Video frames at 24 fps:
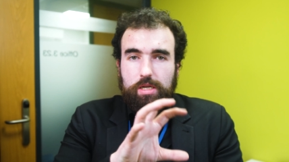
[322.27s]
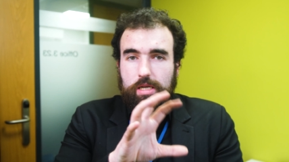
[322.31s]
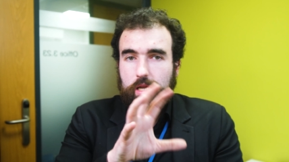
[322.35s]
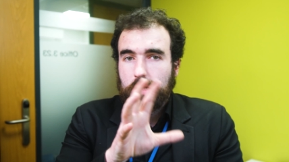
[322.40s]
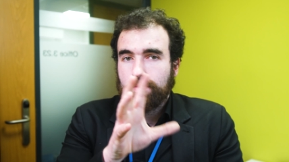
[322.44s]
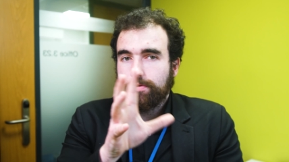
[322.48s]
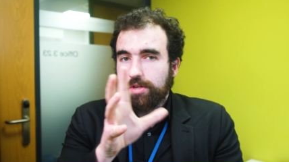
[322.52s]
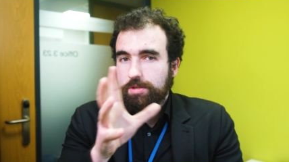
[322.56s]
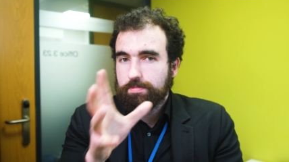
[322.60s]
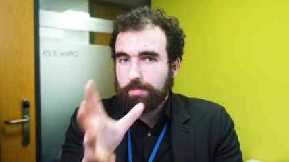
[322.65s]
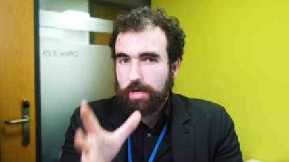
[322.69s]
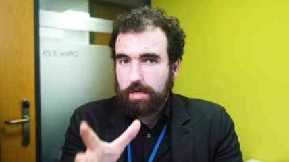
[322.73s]

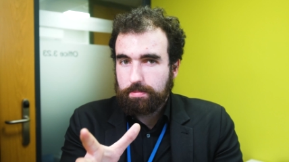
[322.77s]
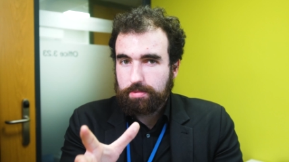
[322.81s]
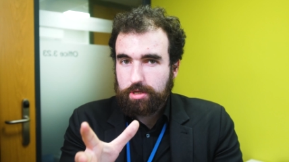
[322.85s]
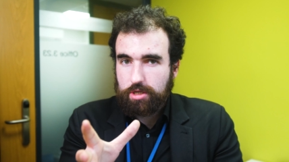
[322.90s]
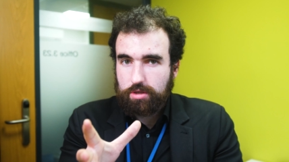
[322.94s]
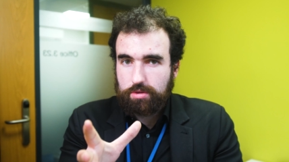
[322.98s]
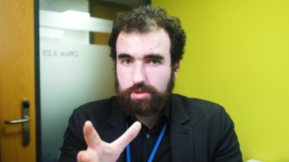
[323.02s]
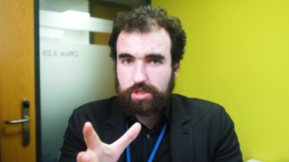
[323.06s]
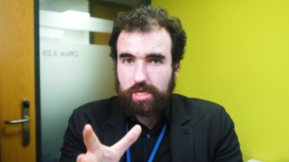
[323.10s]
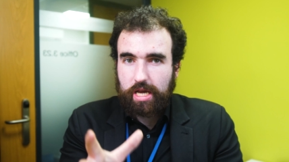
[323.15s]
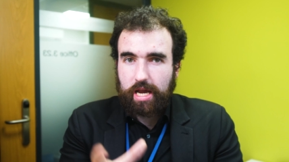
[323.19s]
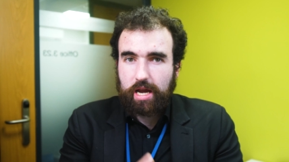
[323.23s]
now this may be
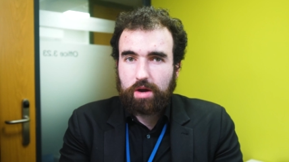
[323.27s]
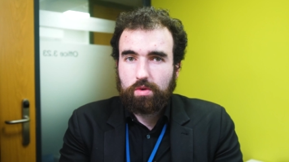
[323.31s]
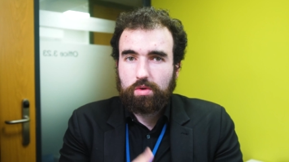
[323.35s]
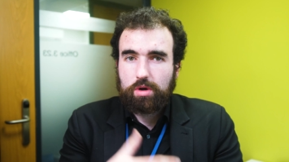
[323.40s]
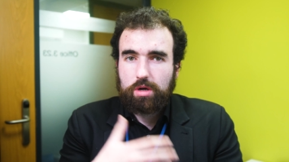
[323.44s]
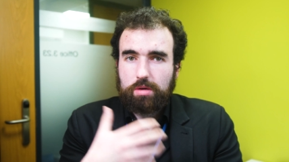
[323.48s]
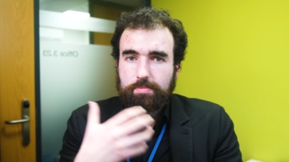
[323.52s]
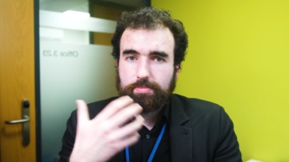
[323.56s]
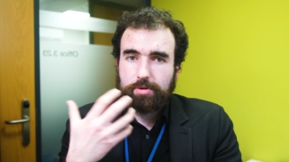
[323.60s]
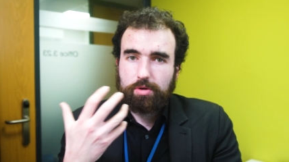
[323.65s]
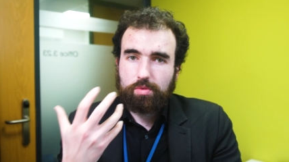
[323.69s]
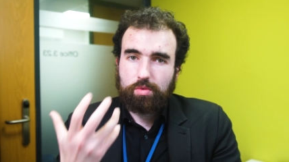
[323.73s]
user
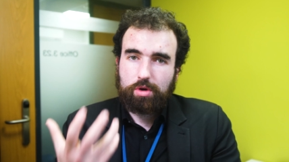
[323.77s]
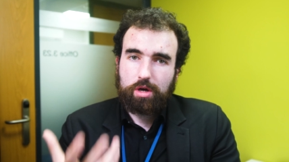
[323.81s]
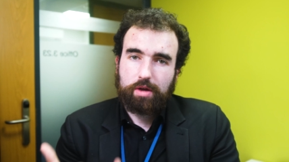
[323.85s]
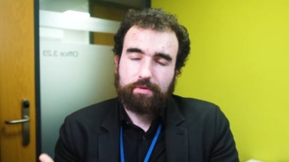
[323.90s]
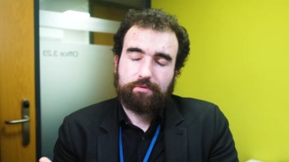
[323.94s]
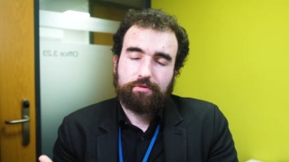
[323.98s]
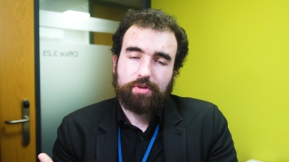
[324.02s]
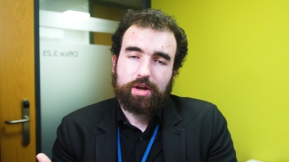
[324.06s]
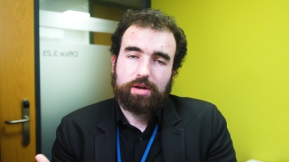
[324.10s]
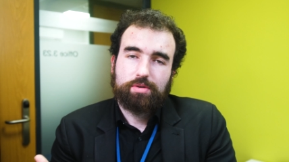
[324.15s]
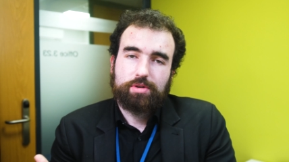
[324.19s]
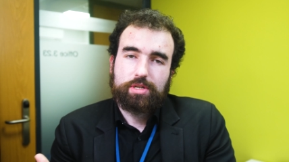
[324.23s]
error, but what
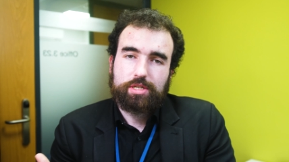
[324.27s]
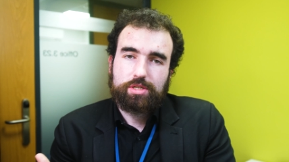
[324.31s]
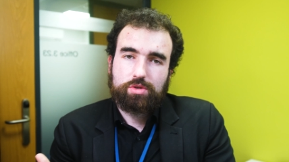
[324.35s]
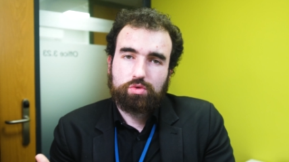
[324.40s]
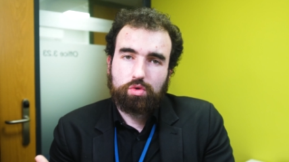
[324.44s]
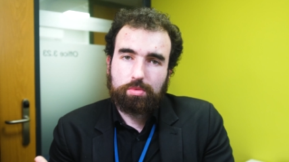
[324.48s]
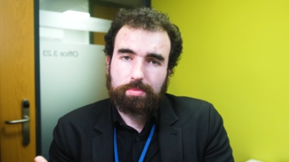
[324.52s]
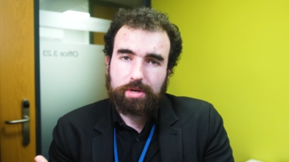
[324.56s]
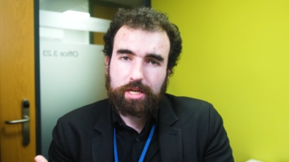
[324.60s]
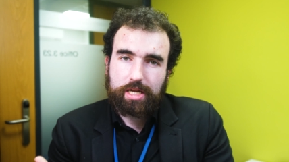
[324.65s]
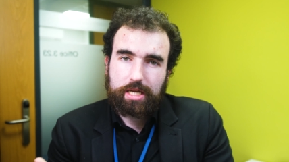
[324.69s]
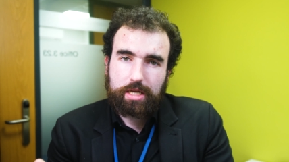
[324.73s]
I've found is
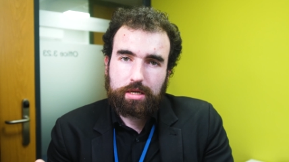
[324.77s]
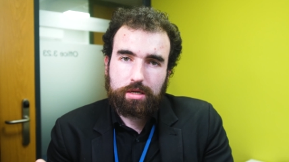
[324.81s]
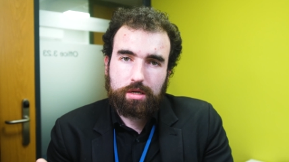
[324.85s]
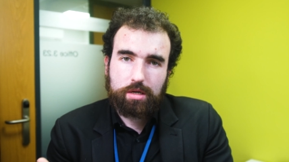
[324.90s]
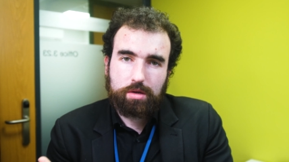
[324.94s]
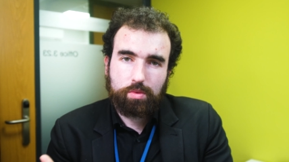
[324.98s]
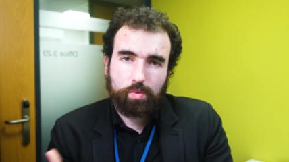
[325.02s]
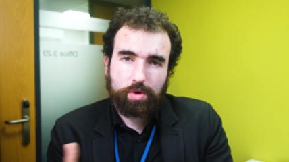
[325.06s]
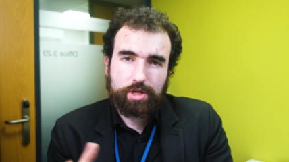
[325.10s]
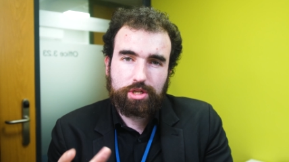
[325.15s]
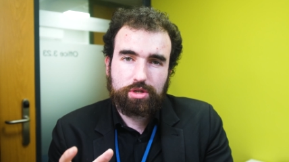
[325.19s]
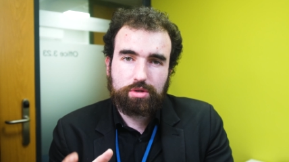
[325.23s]
normally
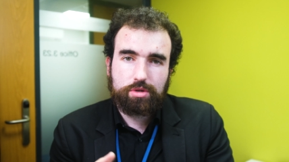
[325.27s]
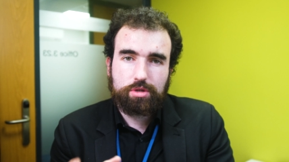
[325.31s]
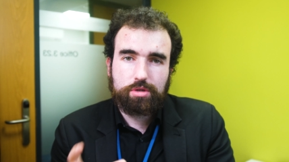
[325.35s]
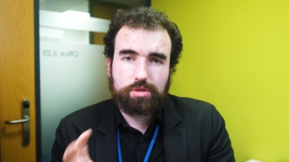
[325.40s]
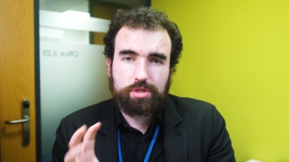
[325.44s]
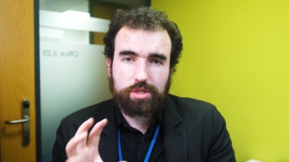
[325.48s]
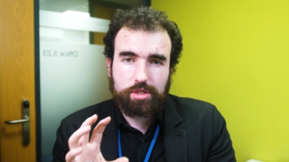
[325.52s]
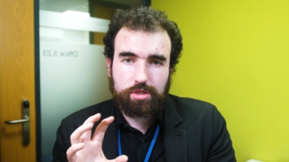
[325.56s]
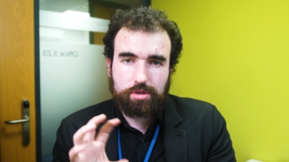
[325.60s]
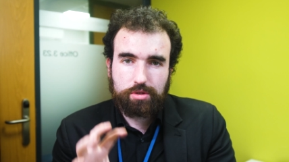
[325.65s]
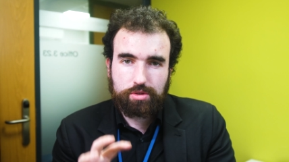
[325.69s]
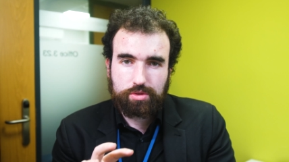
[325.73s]
when you
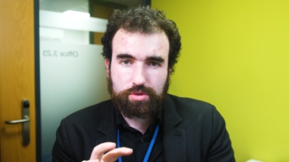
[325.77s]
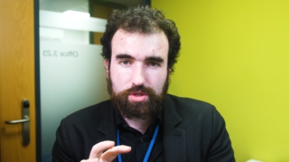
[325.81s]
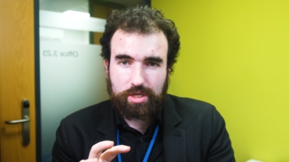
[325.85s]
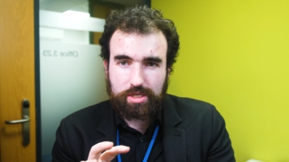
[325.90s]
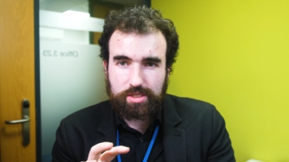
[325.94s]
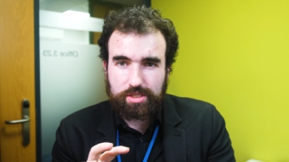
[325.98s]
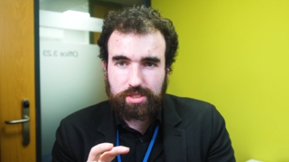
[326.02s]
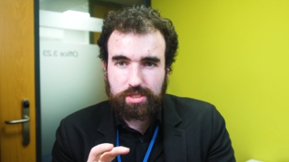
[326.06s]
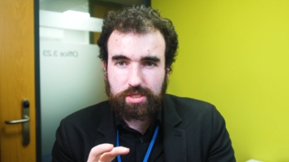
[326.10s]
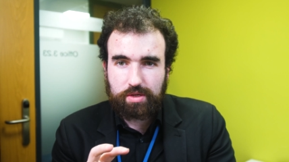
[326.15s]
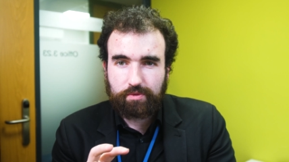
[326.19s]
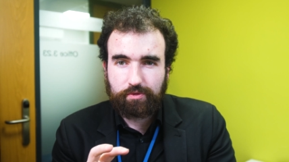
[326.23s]
use the neutral
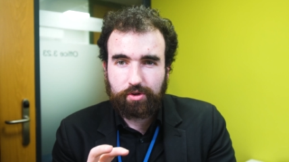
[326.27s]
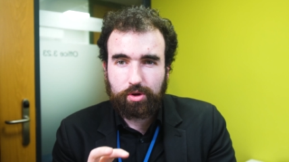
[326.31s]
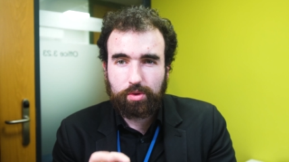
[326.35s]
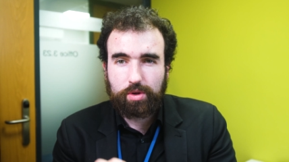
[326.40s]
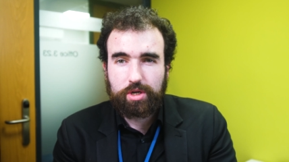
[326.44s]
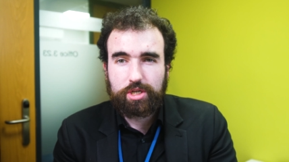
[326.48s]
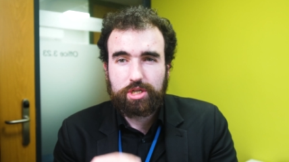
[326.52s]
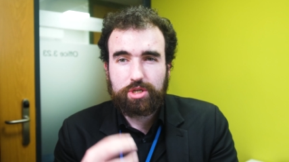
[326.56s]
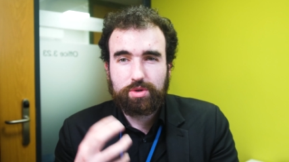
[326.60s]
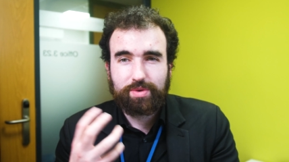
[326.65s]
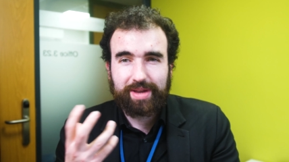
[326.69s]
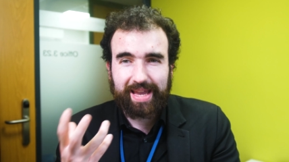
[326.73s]
density
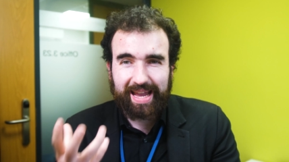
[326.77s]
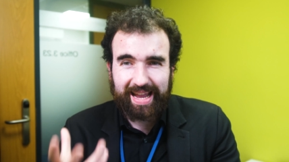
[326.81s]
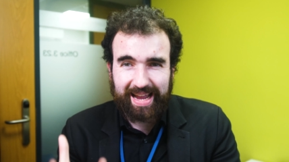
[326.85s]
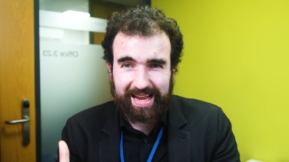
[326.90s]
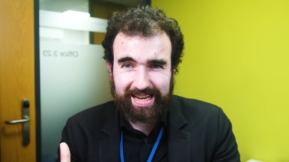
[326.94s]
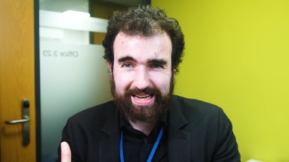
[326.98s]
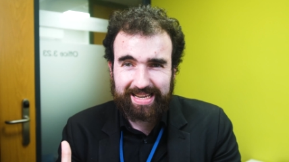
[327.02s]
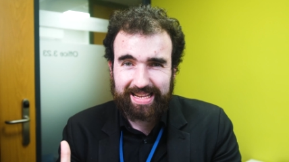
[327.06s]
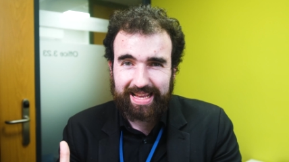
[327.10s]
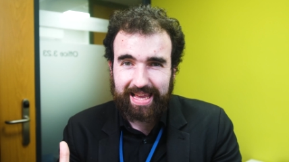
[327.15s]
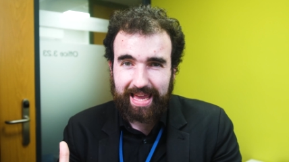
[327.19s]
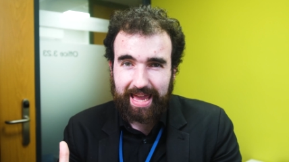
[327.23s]
filter, you
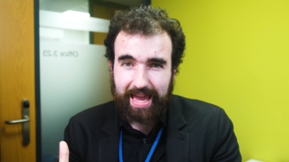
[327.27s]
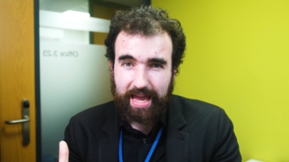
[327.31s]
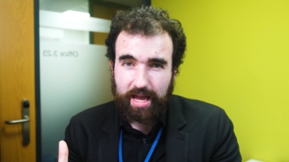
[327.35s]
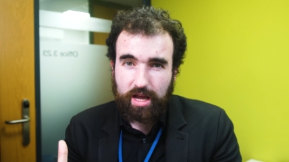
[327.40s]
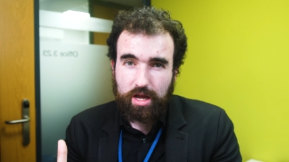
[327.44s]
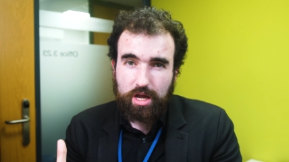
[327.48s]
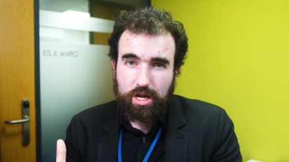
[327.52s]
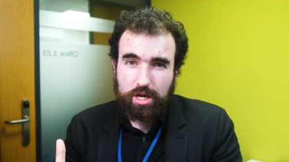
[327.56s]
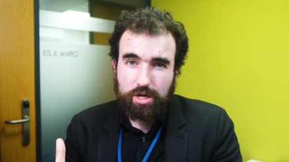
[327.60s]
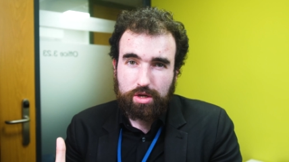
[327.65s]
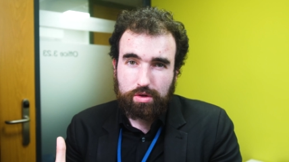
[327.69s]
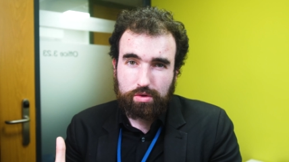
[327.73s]
can
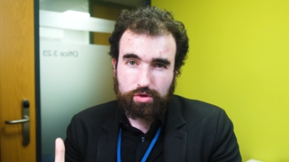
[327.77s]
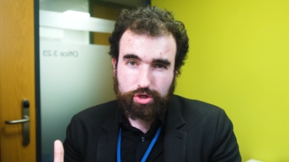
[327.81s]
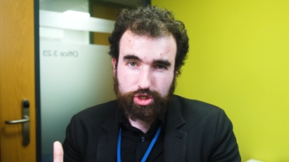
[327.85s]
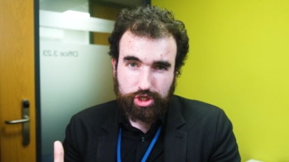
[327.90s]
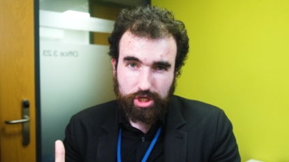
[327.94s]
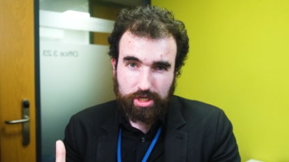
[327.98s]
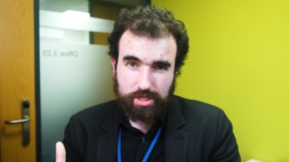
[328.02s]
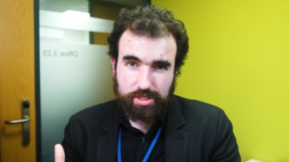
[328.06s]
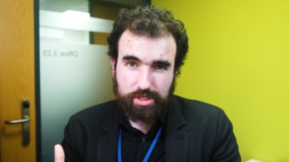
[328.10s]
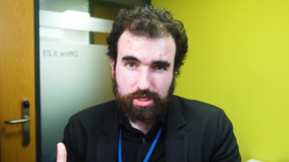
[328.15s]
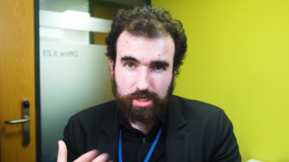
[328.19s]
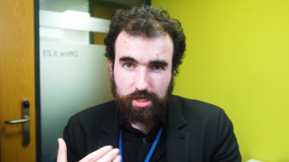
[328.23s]
get your
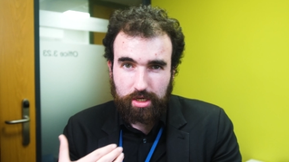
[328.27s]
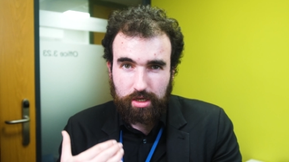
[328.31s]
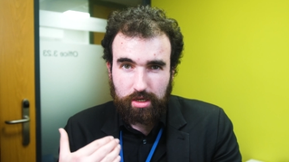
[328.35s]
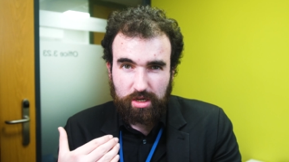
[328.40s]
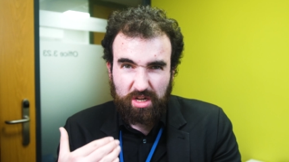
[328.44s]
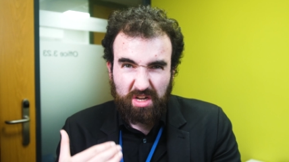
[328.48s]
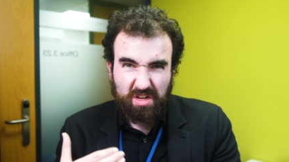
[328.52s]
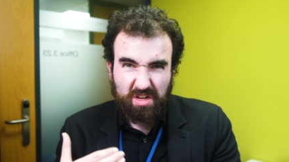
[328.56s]
shutter